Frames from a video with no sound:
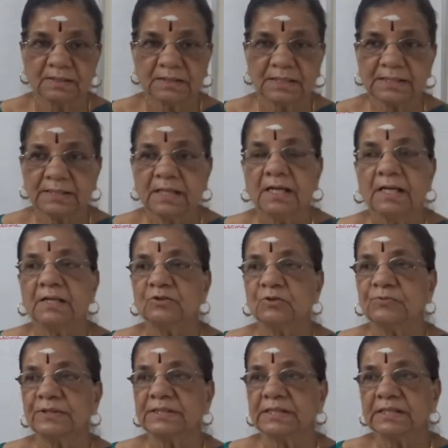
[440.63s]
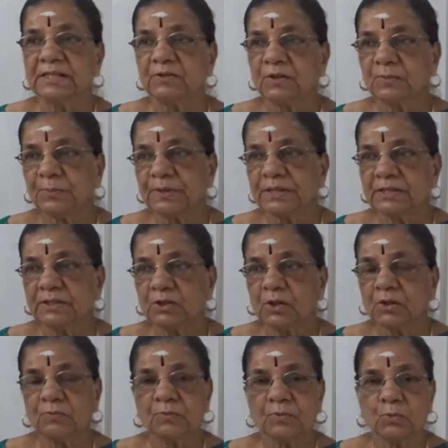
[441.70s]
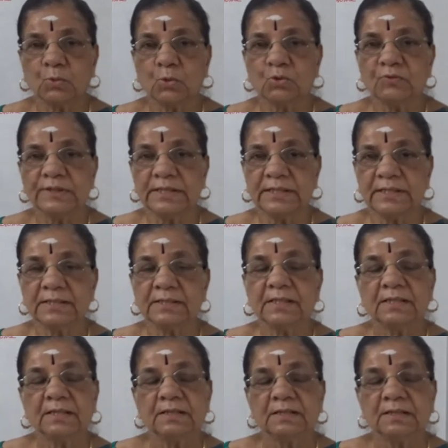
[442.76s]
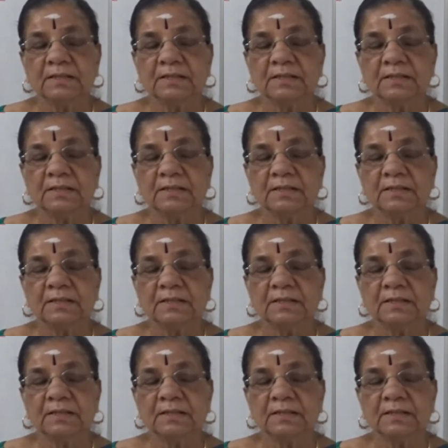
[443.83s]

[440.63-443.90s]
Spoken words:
Right? So for the development of ovary,